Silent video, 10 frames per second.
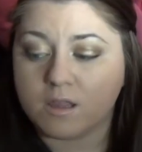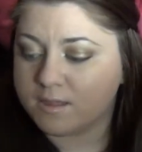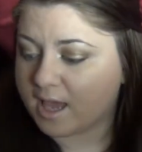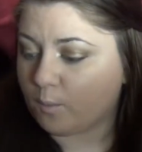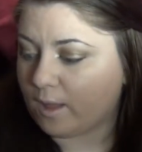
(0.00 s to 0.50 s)

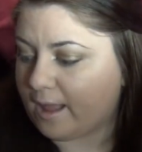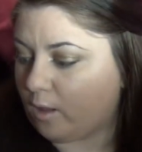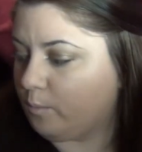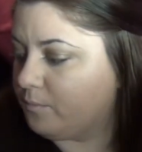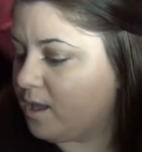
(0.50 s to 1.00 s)
that will
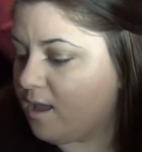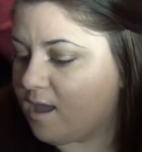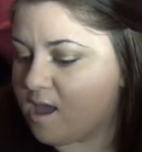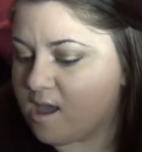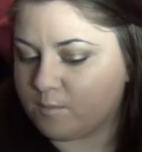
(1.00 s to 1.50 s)
help.
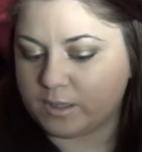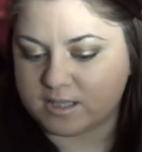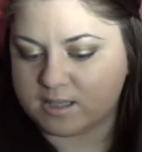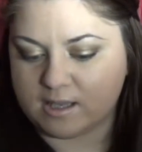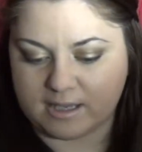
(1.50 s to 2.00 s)
And
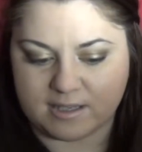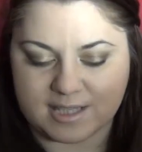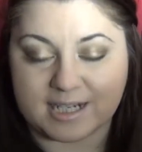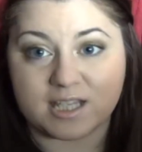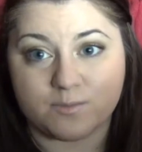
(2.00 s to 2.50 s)
plus, like I
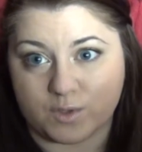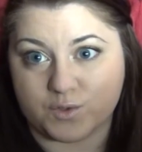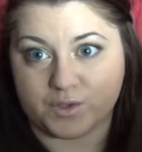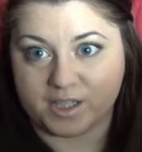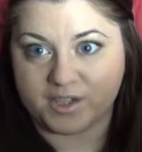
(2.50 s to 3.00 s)
said, it
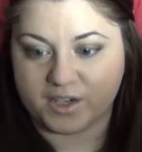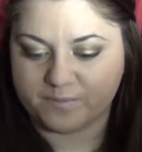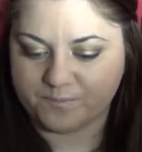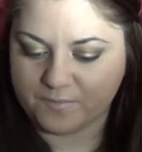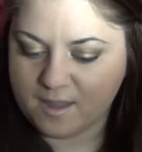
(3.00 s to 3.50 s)
smells really good.
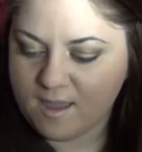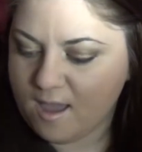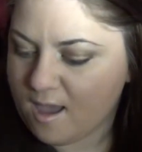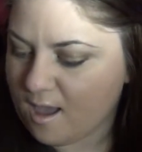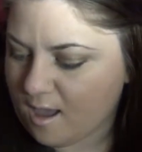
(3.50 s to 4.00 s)

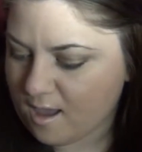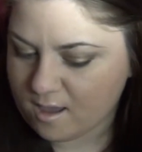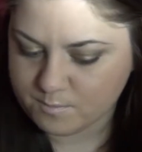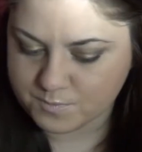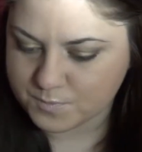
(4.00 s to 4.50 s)

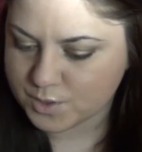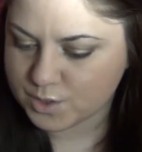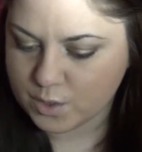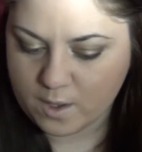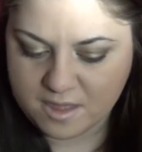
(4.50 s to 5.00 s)

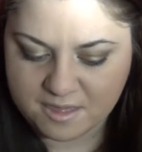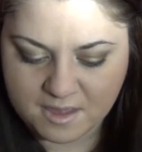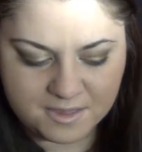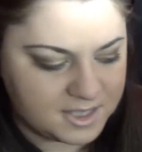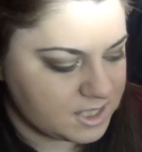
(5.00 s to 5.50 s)
So I
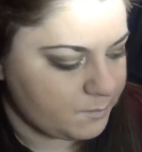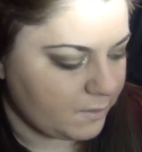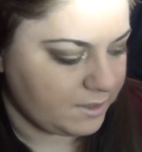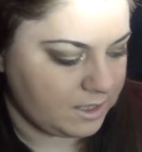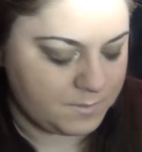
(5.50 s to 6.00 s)
think that's
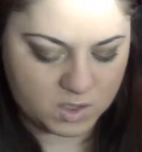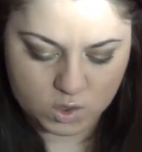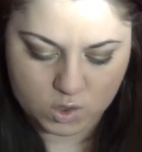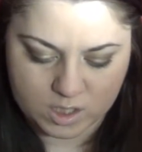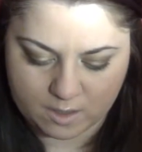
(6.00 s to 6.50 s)
about it. Let me
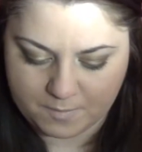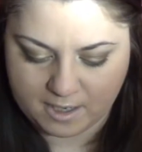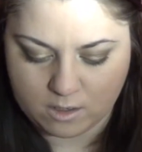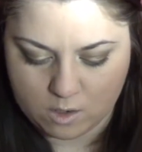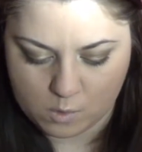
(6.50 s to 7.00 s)
just check
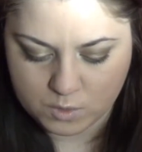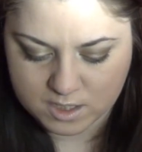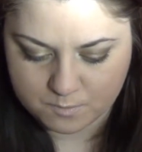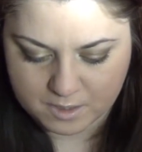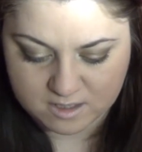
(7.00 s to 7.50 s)
my
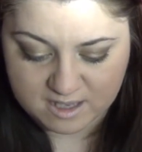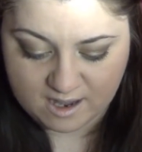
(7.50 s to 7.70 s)
notes because